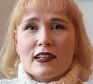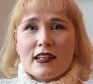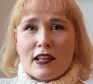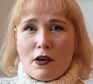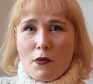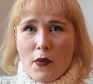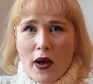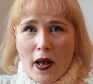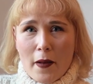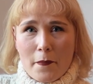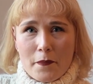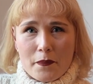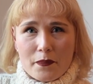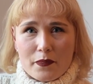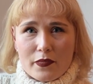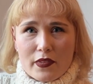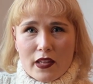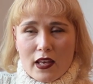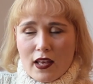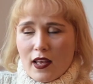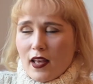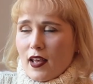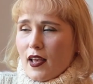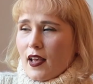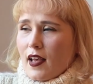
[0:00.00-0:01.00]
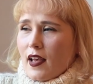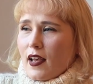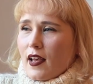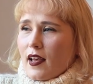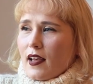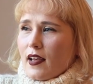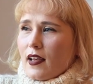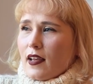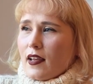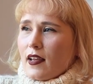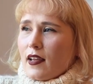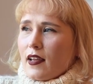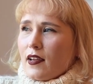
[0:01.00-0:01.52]
knitwear.
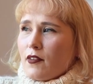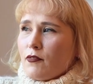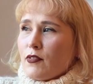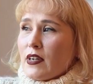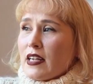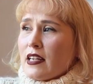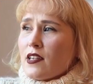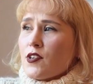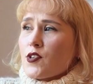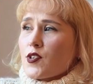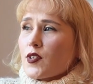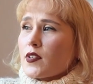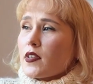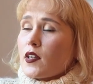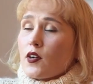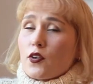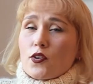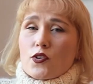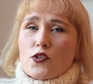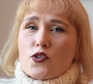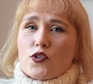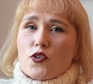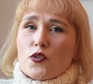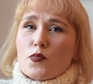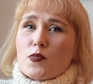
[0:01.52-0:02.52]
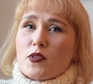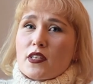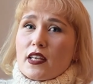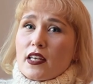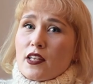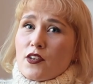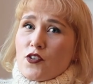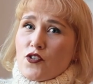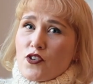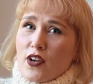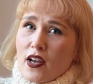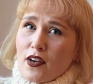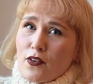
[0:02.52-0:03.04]
Really enjoyed the costumes
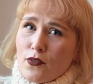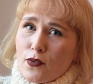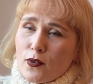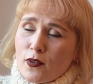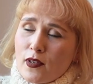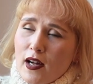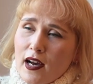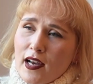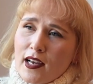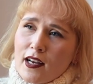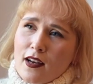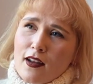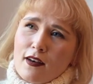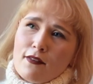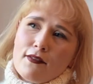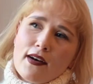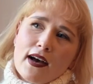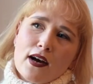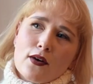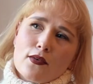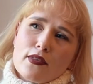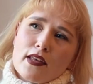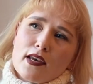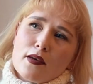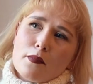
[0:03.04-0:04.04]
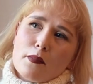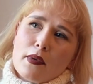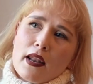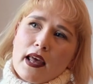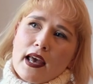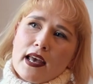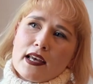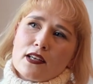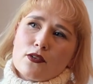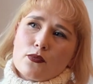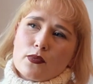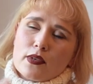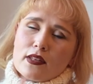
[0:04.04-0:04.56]
in general. I love how they
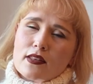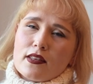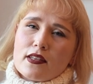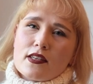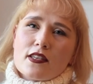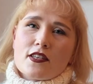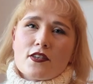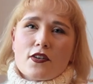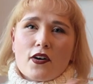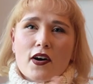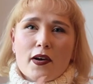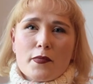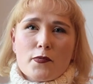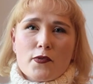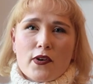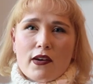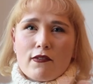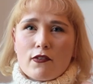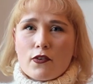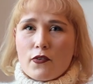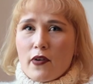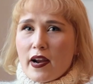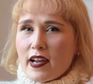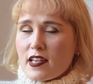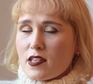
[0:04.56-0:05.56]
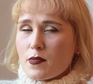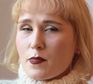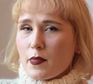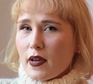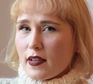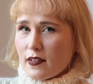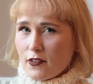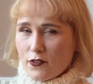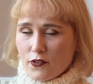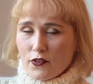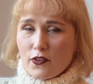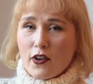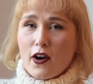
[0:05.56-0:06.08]
played with this time traveler
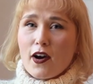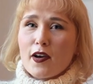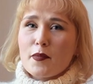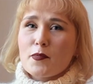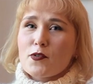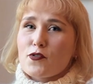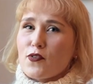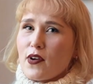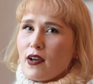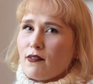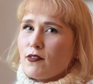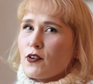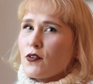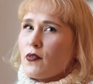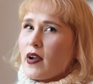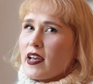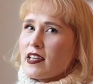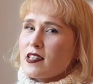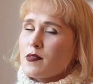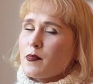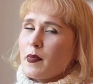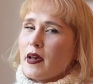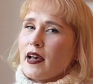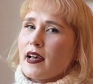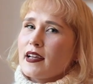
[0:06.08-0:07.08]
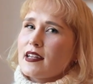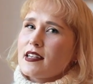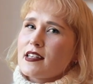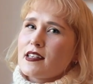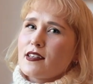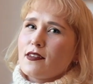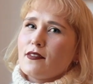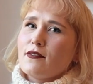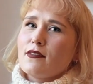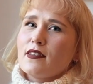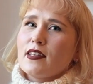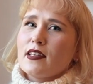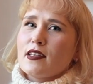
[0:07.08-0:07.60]

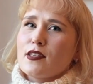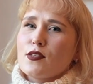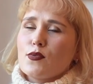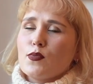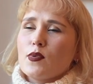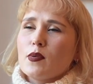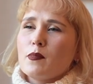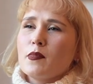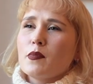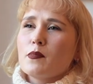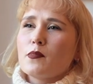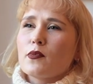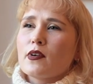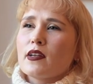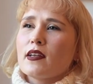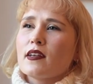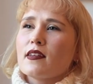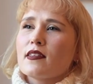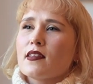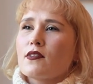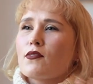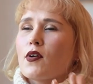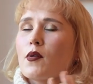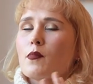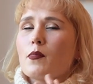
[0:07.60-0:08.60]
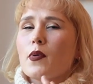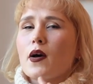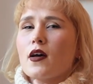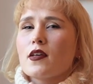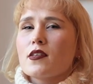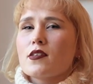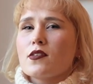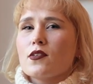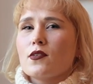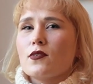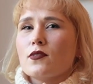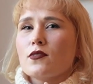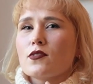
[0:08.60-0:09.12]
aspect of these women bringing their own
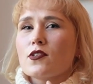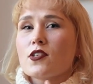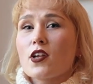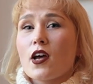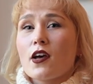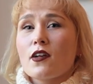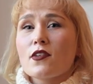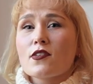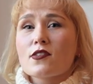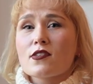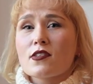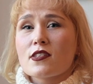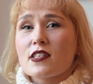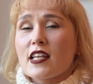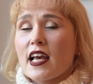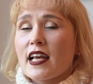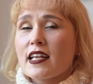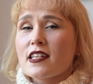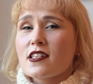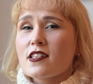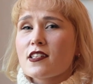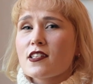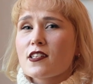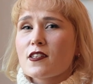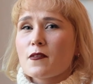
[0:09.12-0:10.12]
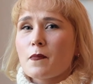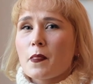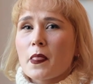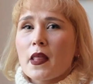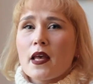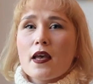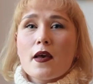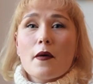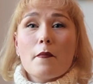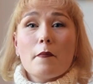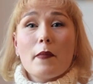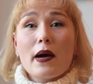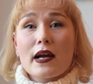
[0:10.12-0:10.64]
personal styles and tastes
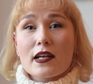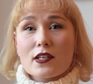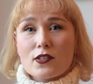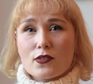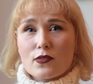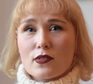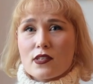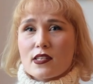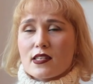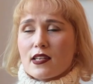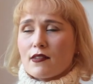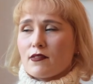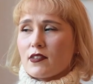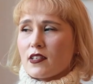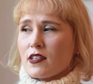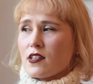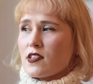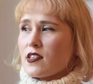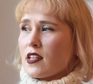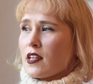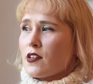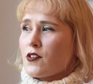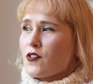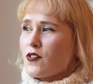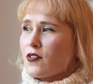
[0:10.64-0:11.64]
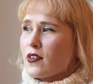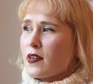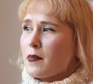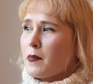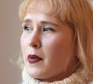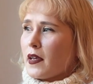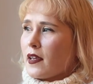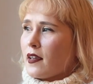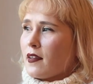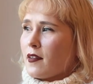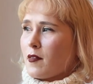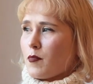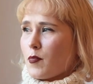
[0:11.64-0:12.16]
back to the 17th century,
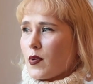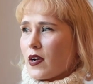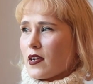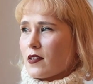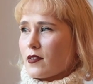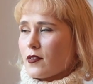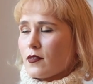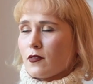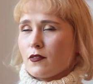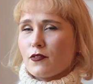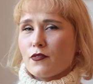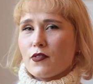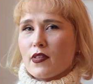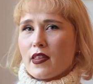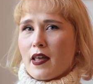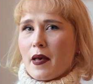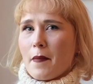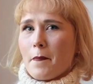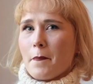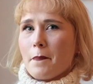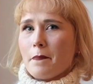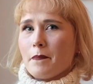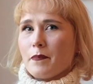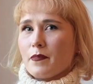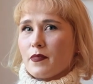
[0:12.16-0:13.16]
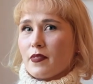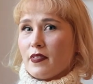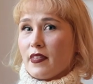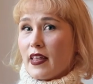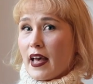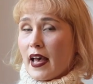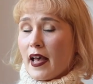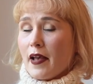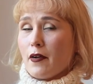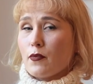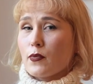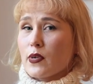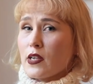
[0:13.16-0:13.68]
making it practical for them
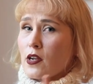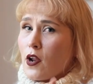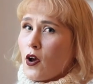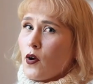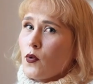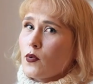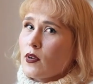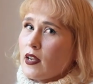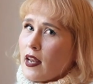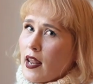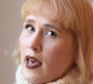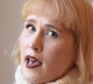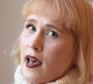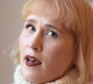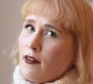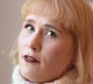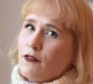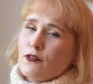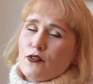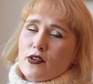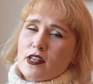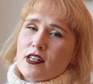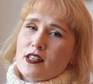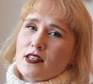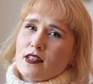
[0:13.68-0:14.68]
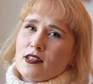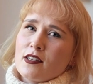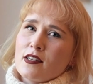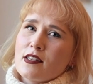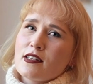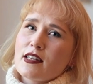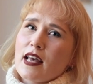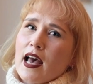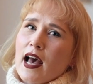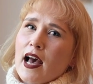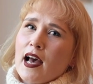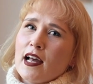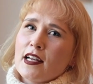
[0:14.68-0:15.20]
there. We know Claire, for instance,
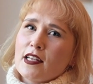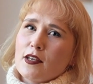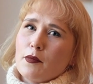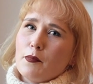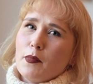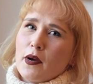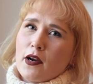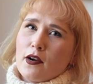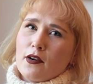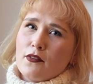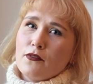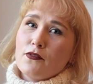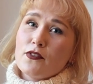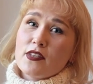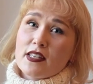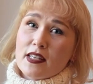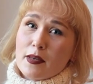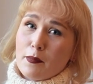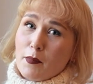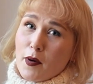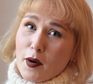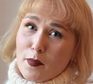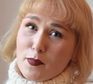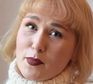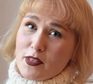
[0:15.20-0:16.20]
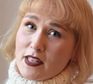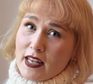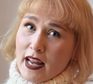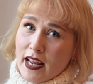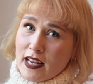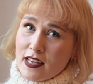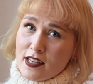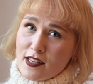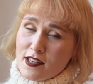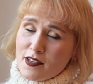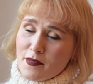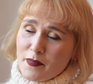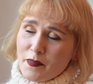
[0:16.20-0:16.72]
had a pair of zip-up
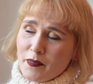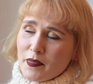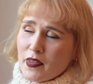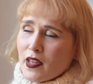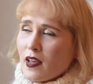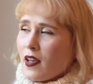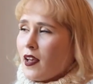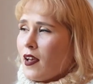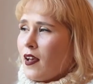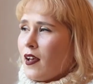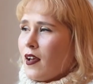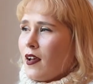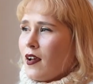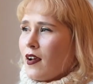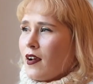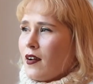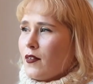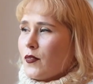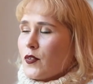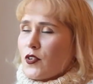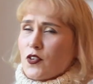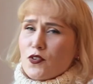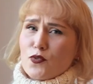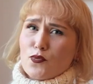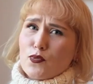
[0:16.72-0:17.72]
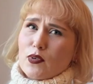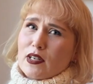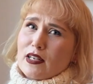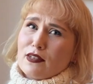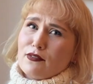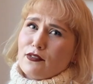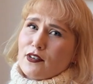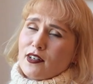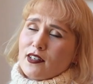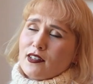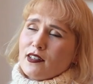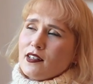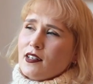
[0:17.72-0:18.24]
stays, which is really
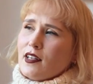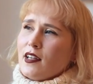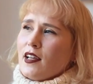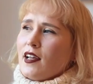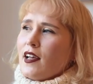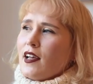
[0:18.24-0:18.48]
fun.